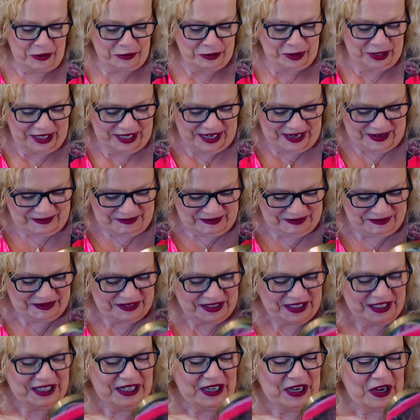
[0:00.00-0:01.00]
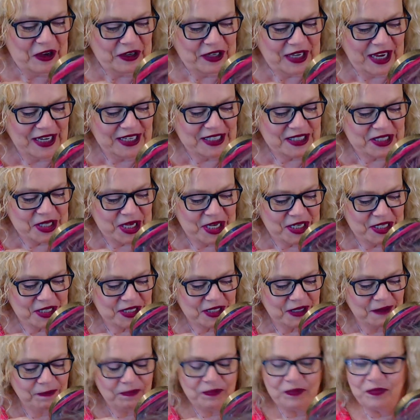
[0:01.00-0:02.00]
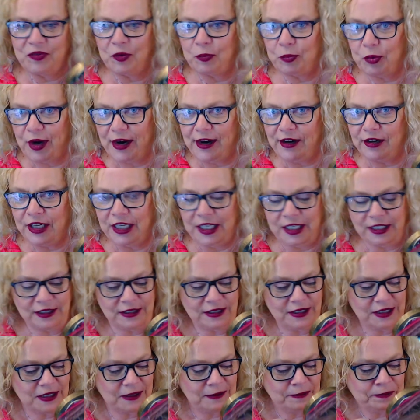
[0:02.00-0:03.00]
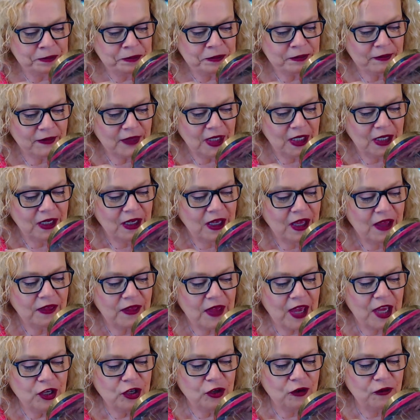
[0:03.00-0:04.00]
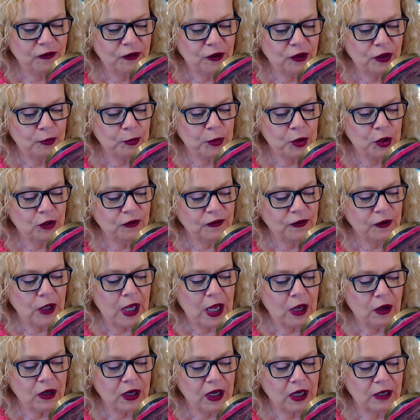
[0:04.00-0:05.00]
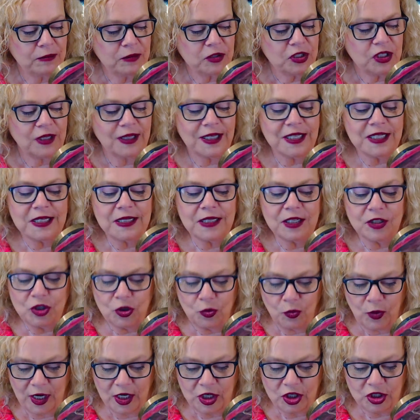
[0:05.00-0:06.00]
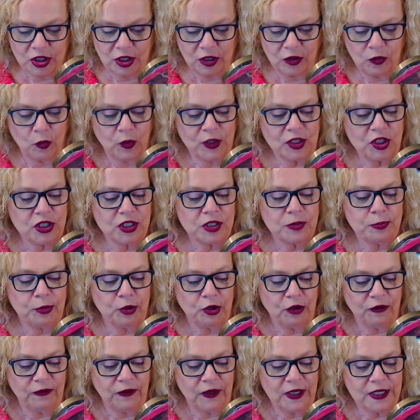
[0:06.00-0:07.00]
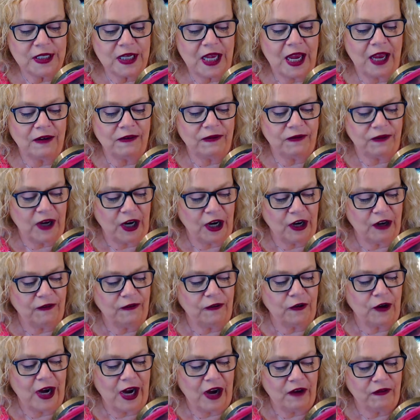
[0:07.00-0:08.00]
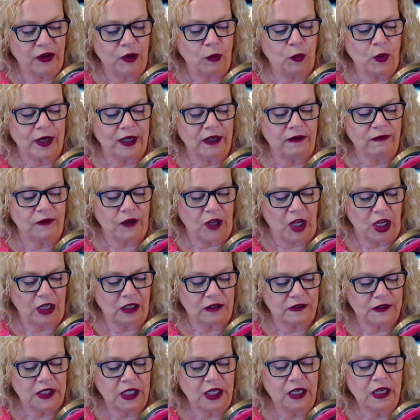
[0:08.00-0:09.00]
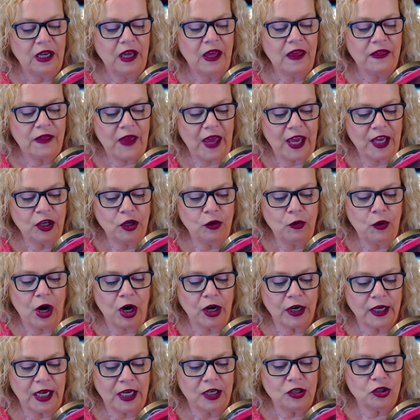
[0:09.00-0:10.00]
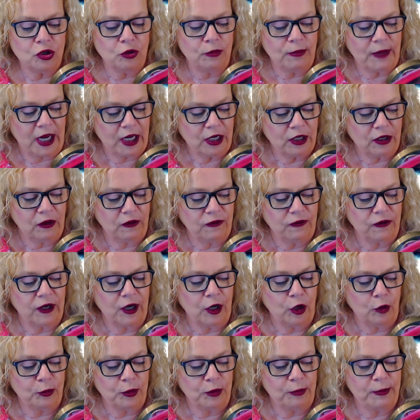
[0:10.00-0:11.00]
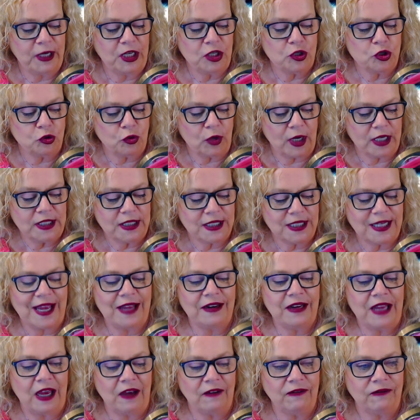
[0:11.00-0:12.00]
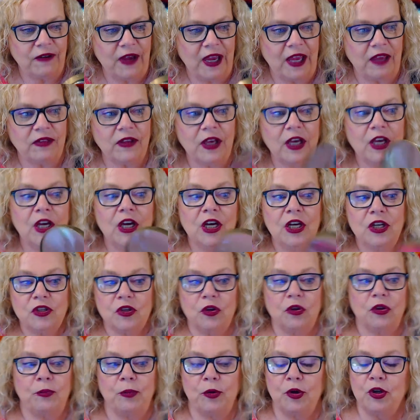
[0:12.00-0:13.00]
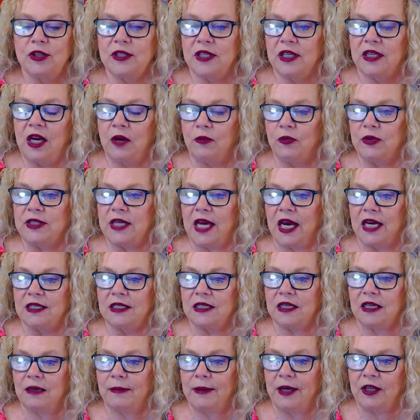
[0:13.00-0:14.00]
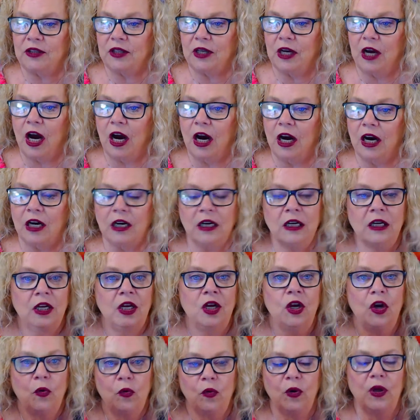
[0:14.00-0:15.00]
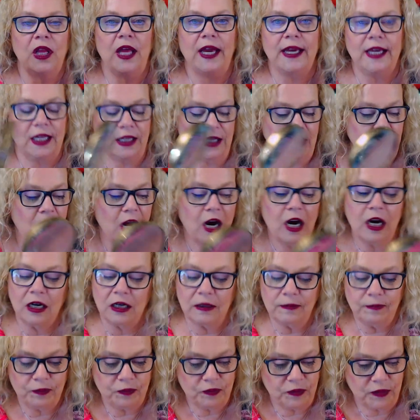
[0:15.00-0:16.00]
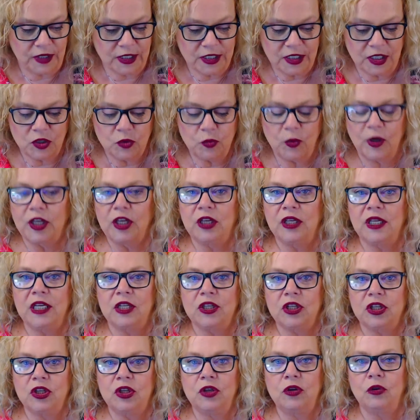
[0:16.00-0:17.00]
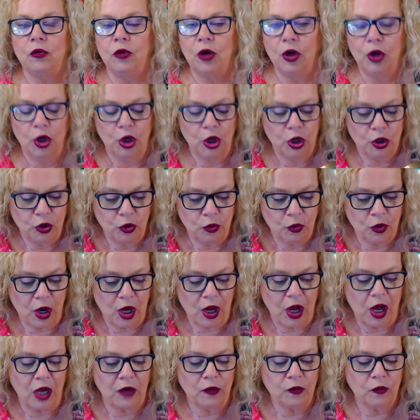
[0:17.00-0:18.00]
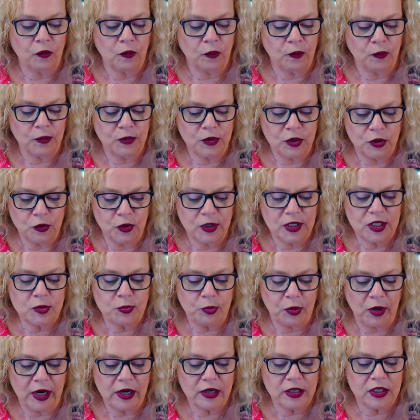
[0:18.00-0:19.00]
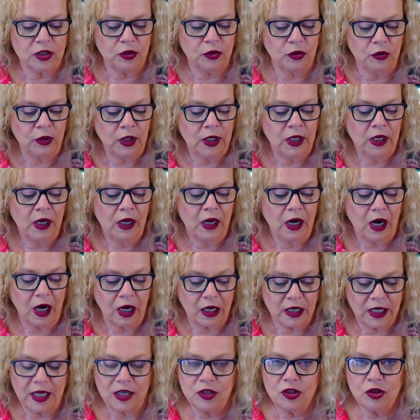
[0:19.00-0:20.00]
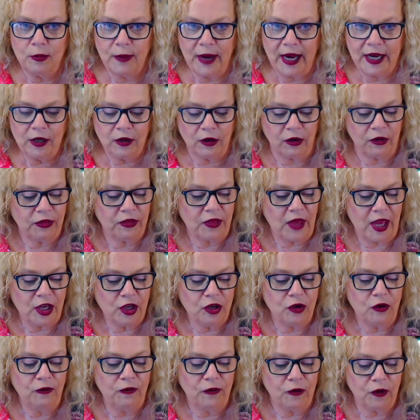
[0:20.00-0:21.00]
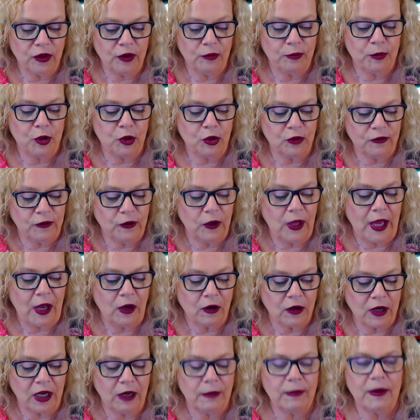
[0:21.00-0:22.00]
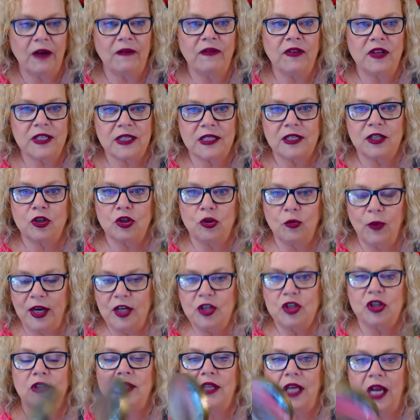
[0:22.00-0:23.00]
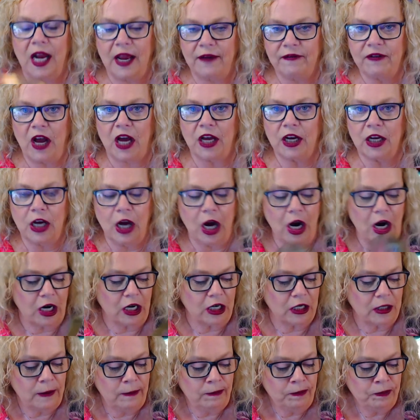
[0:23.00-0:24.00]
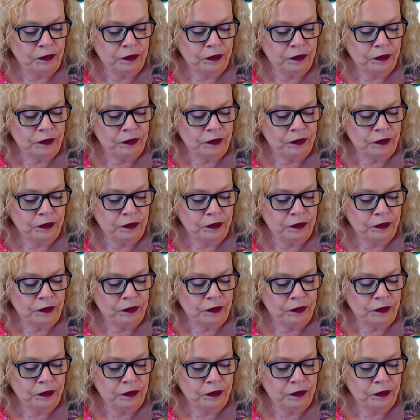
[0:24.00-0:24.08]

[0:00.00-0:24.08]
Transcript: outcome. Okay, it says the prayer is, "Thank you for the beautiful outcome to this situation, which is perfect and fair for everyone involved." Thank you, Archangel Michael, for helping me trust and have faith. So, the person that was asking about the car, will I get the car? This is what you need to do. You do this prayer to Archangel Michael, thank you for the beautiful outcome of this situation that I've got a car,